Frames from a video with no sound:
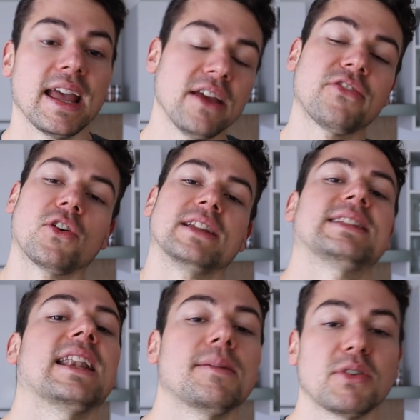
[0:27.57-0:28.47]
If on the
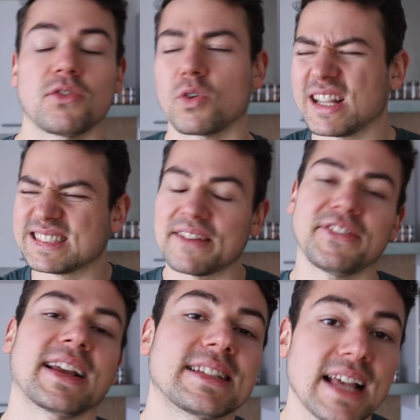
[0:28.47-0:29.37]
Sunday before there's
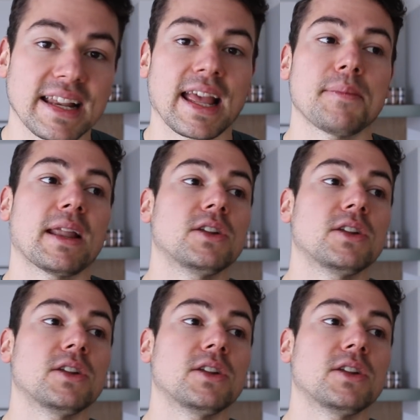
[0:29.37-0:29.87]
something exciting happen,